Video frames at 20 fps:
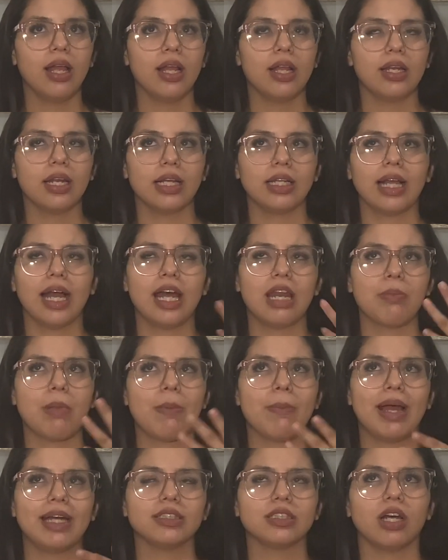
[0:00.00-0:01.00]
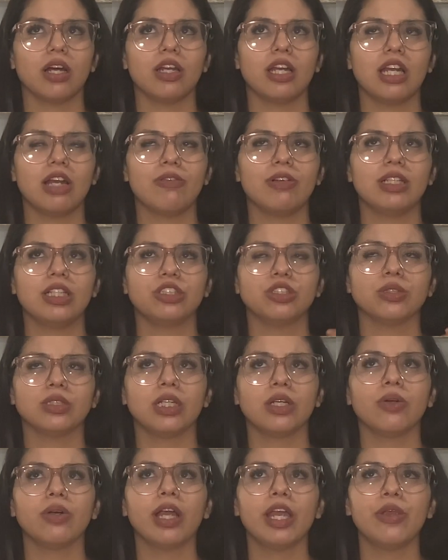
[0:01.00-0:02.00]
like, I had my mask on and everything. She was
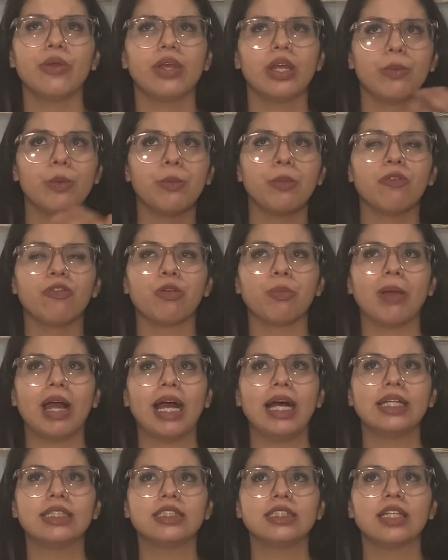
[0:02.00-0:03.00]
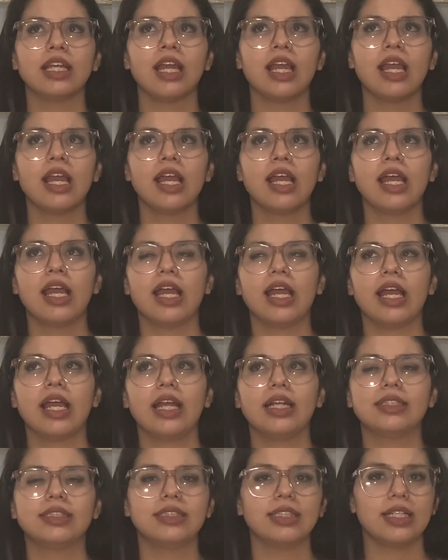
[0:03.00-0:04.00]
like, okay, you can remove your mask
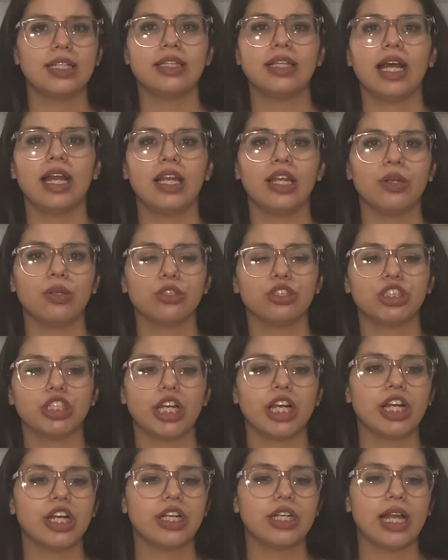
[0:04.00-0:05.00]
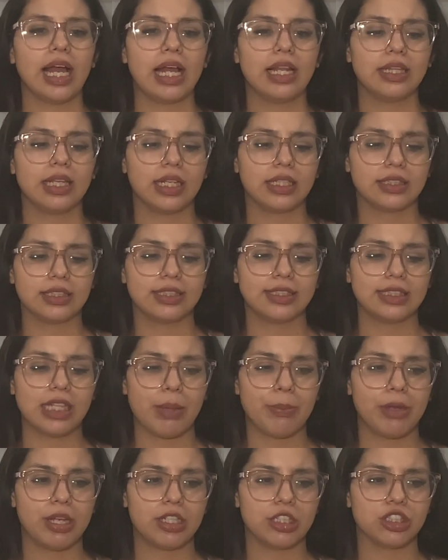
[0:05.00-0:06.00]
and sit in that little chair. And they
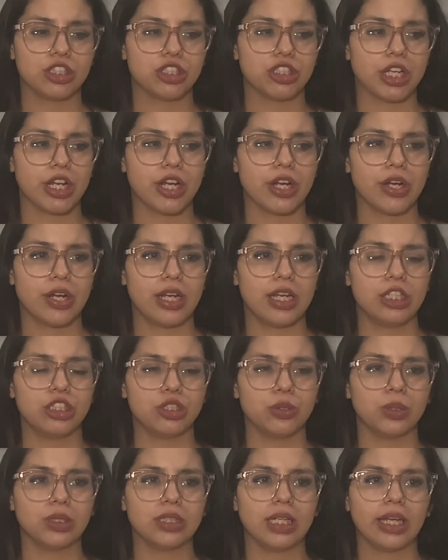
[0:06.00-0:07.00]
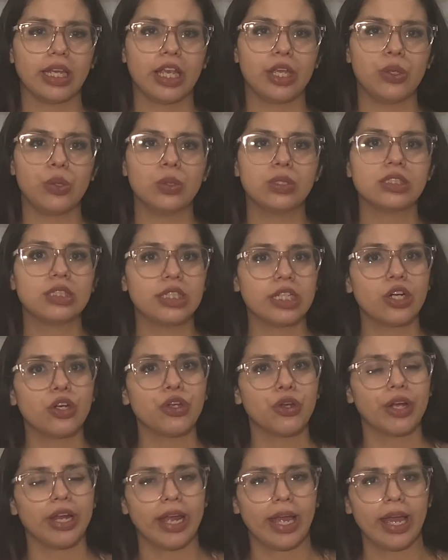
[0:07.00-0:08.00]
sat me in this chair, and then she was like, can you sit on
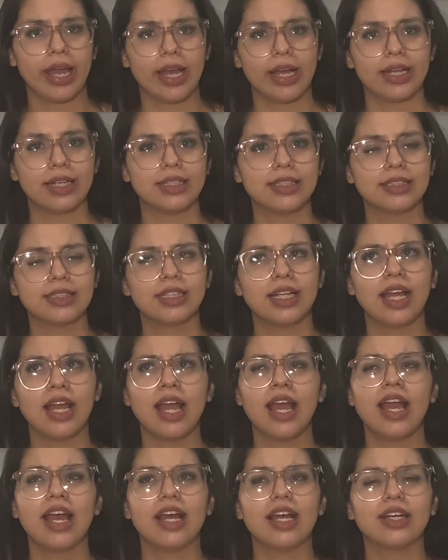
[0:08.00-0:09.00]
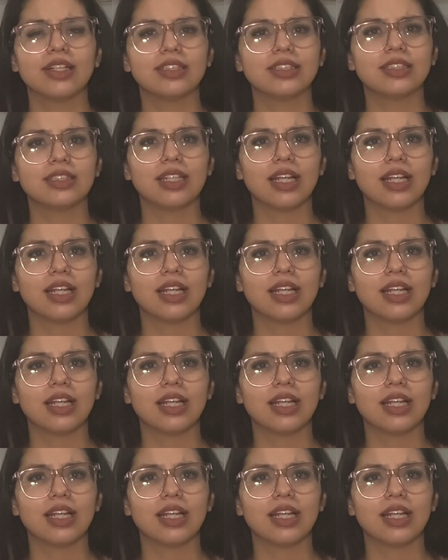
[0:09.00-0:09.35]
your hands? And I was